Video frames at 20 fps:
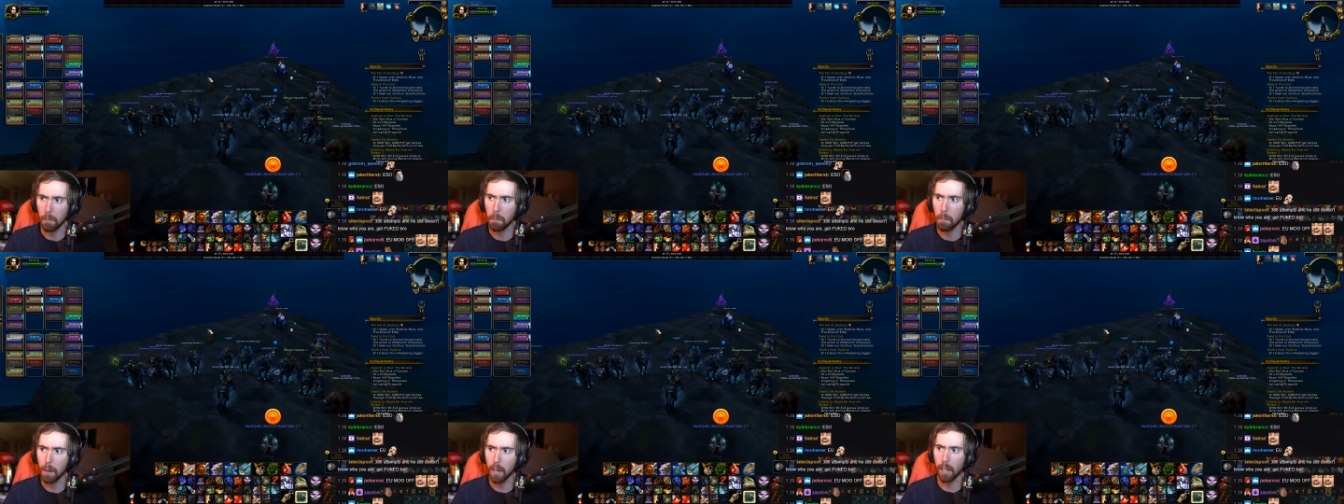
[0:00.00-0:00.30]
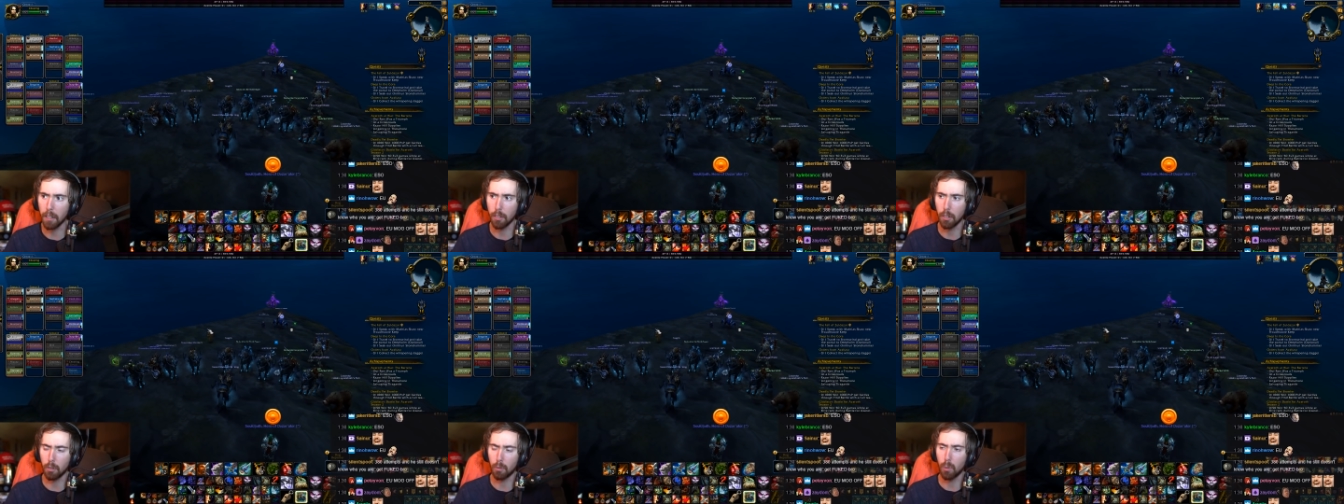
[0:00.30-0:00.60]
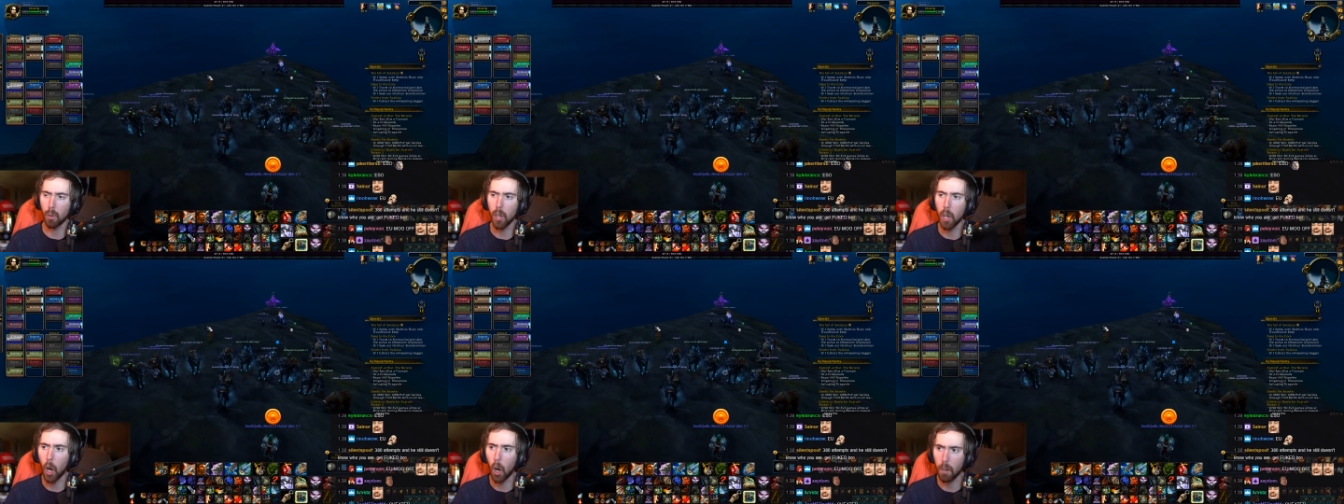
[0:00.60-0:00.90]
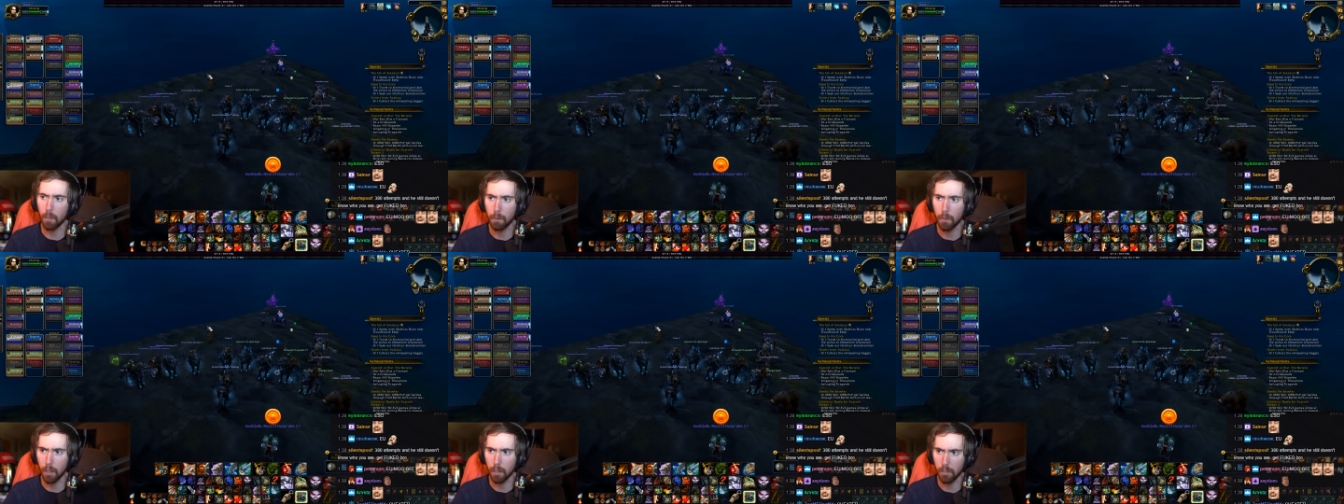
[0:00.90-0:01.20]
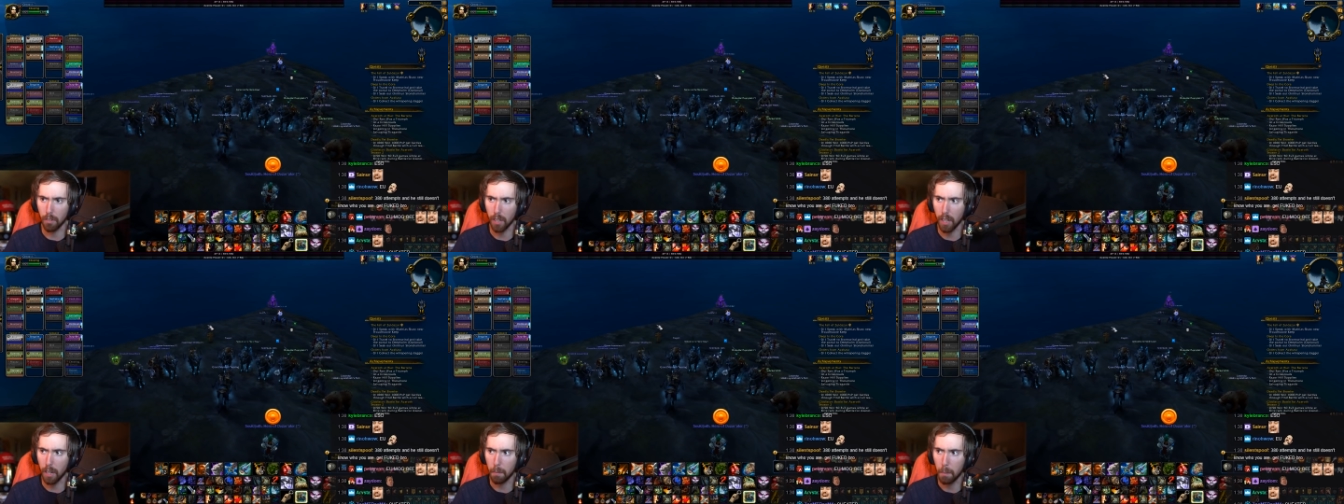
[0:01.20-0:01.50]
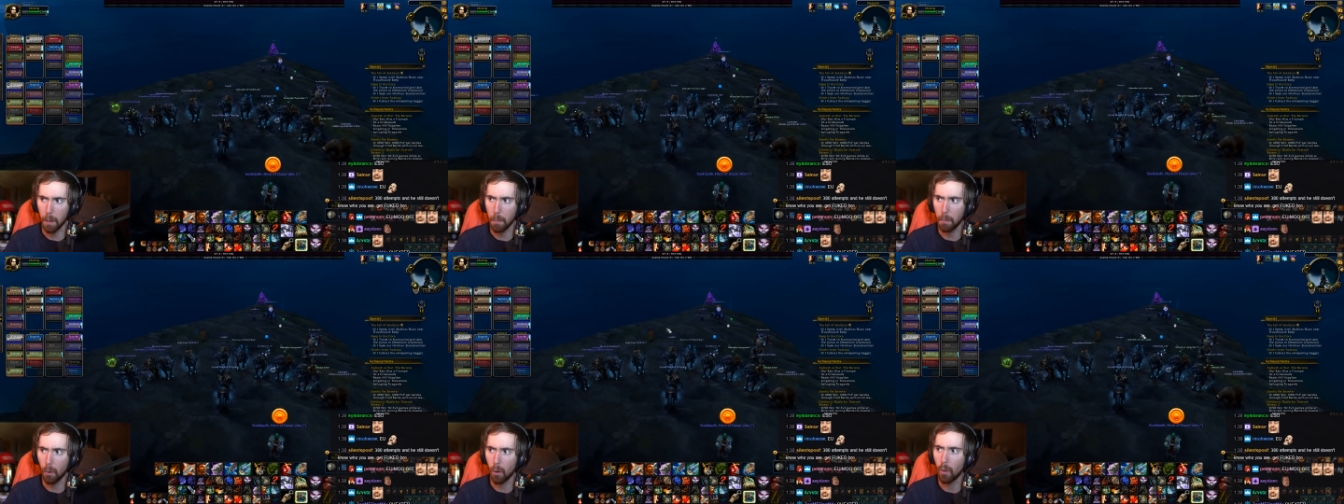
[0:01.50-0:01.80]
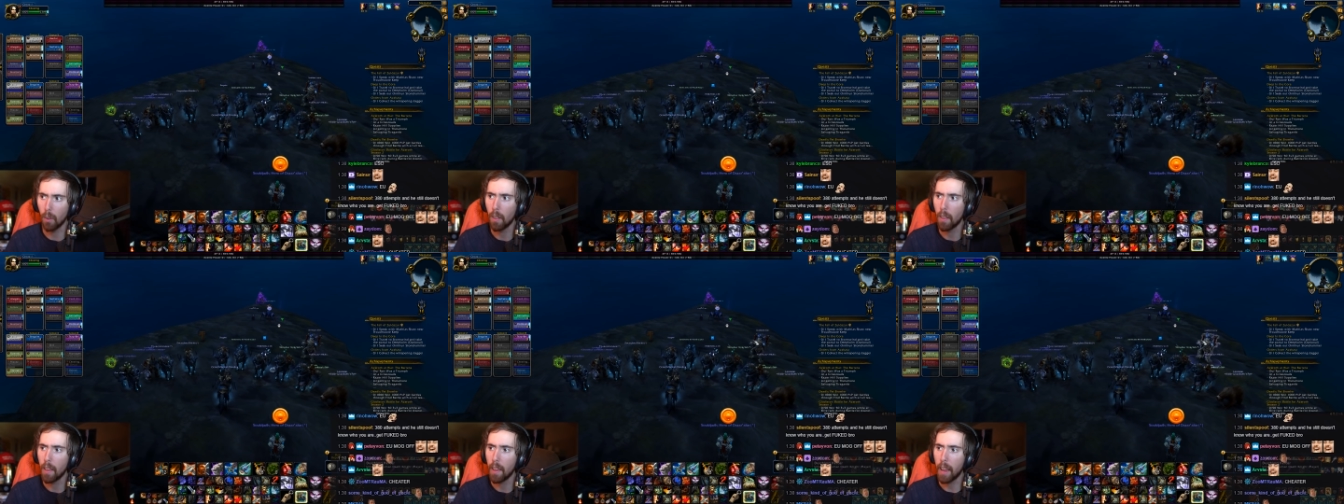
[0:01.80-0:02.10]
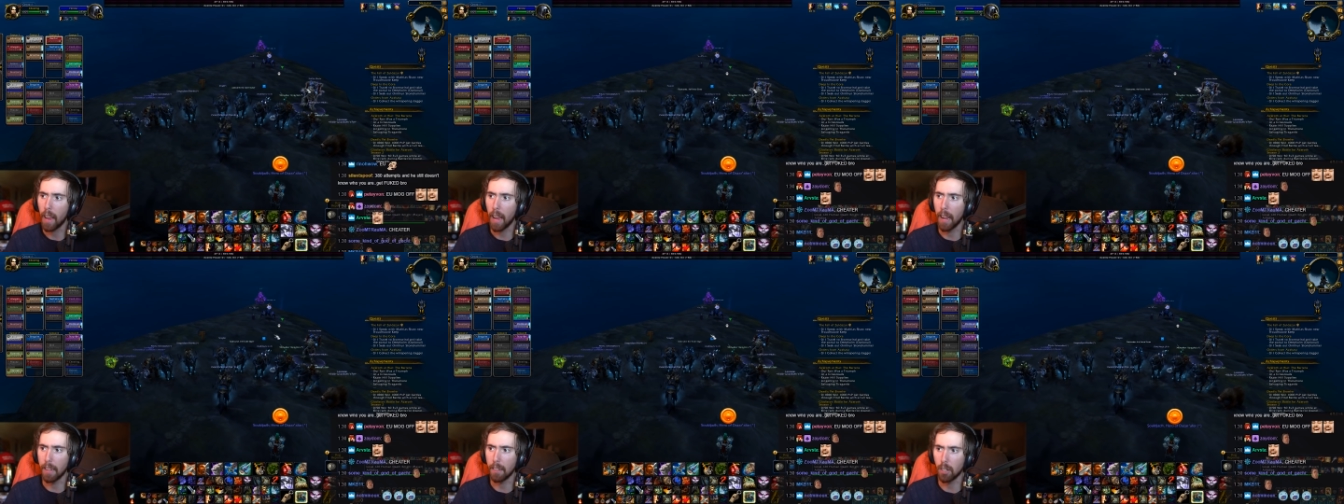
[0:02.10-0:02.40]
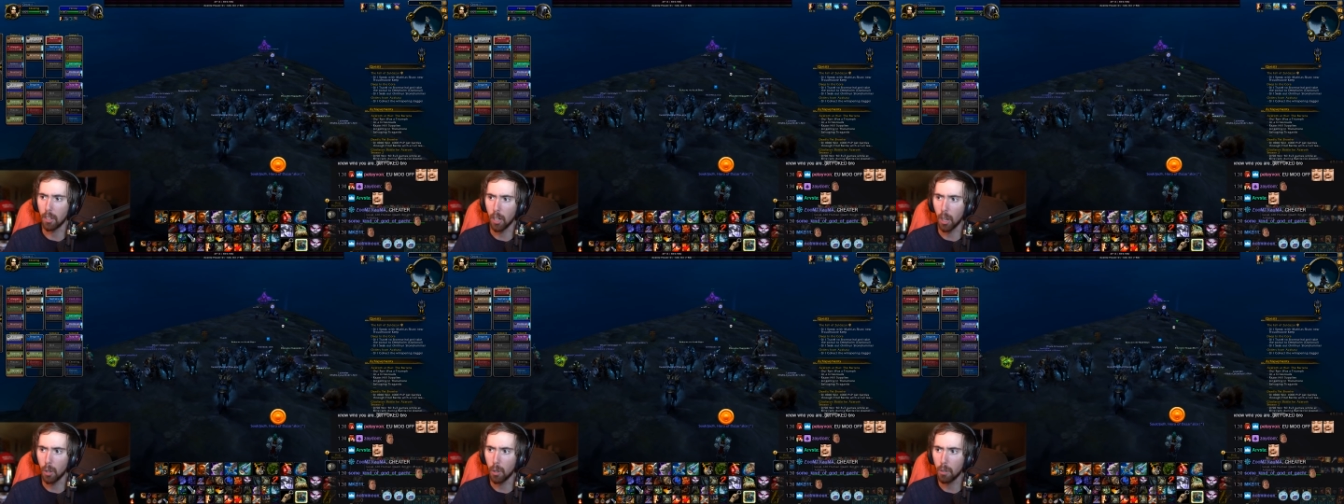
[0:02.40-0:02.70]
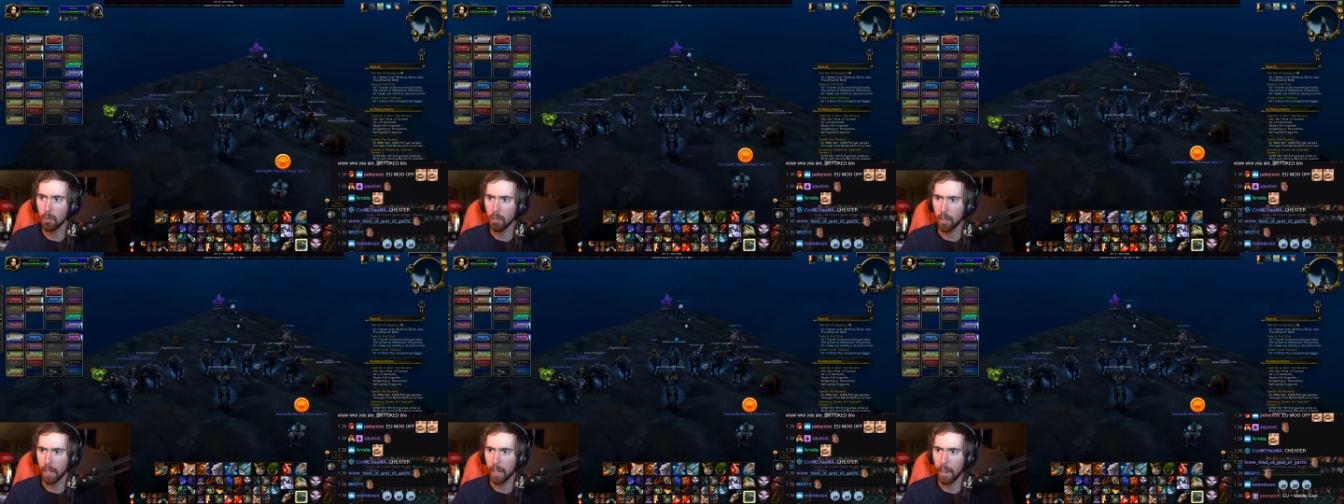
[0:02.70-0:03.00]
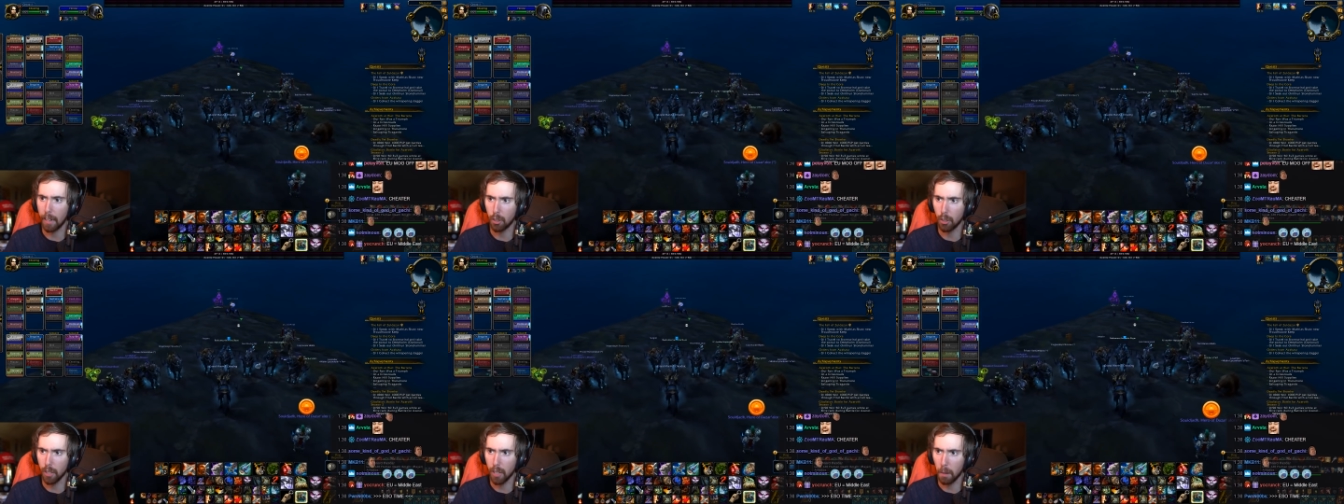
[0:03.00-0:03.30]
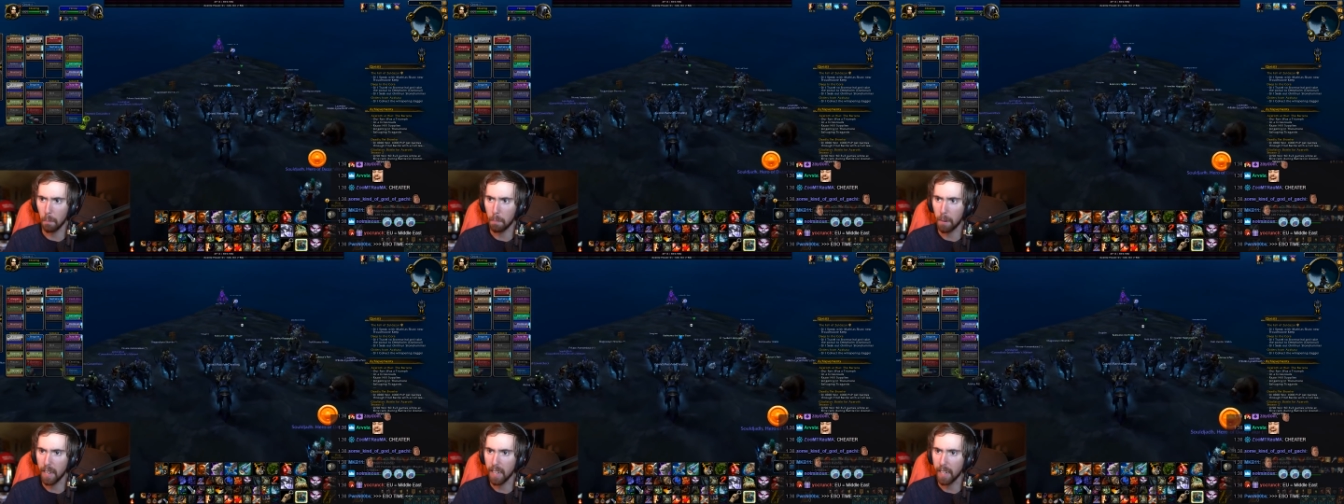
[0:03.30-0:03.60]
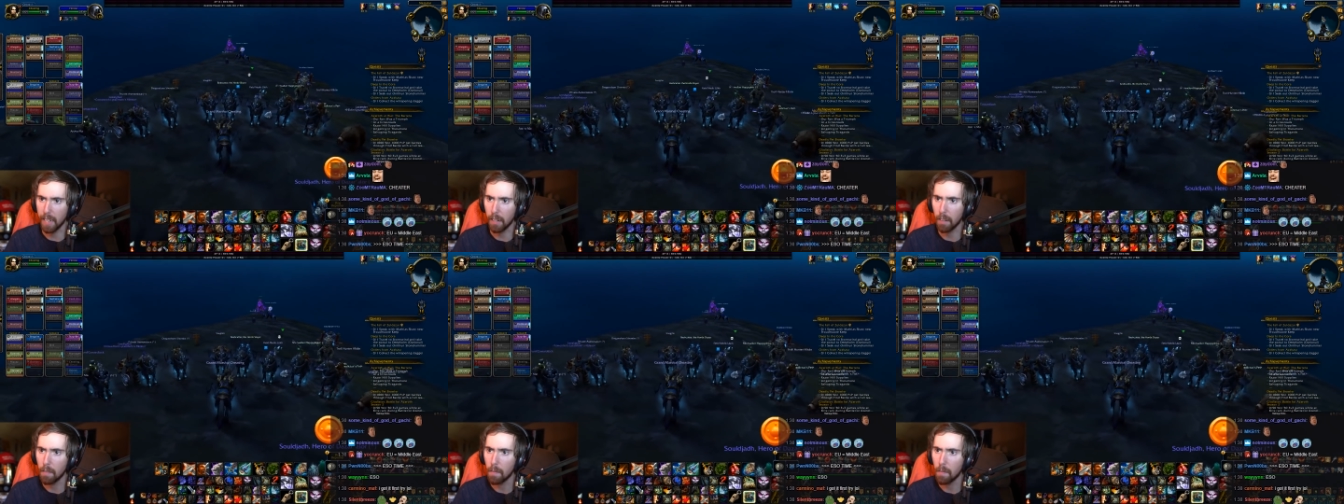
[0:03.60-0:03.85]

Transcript: because it's really hard for us to get people and to know who's like actually competing.